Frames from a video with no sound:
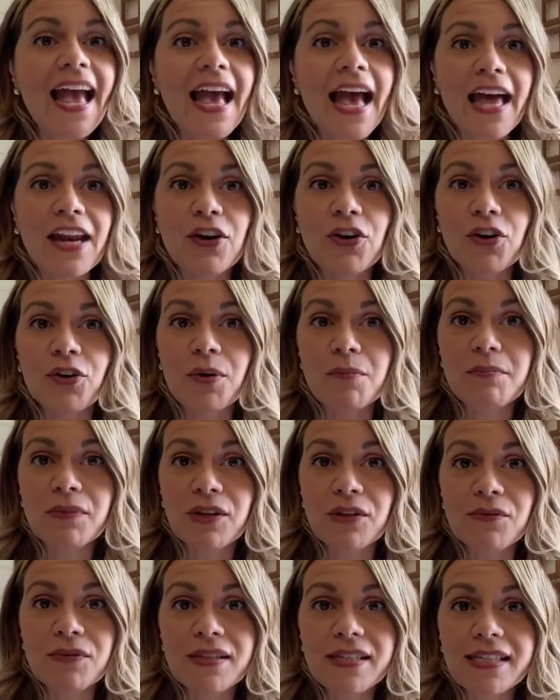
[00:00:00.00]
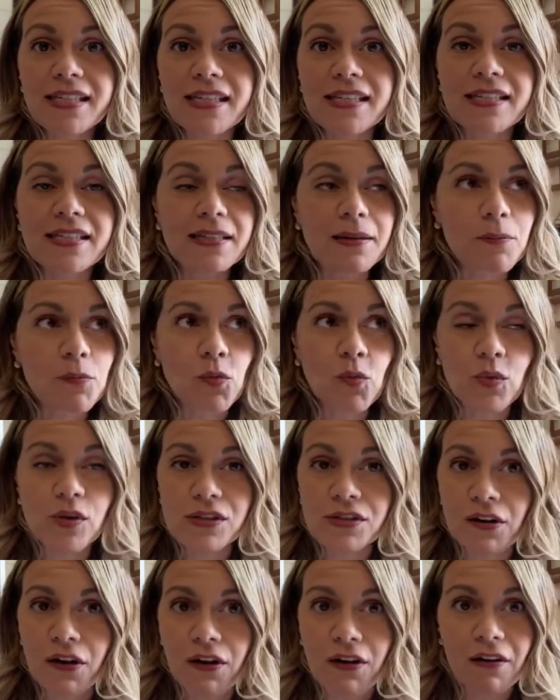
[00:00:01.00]
and her immune system
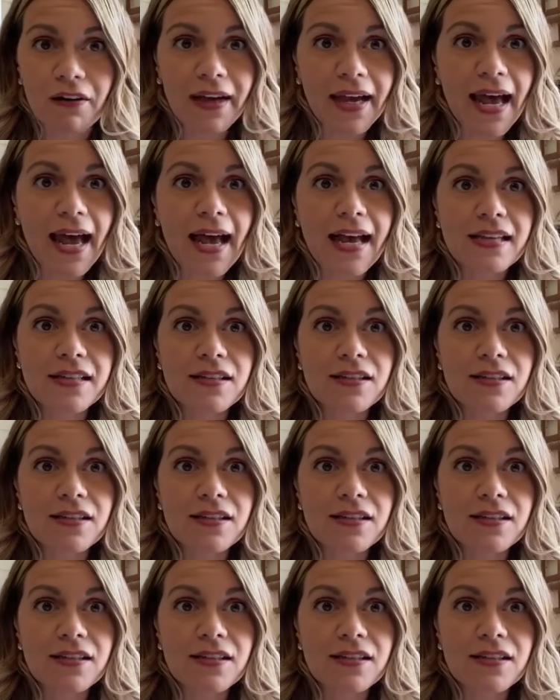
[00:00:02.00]
was all gas.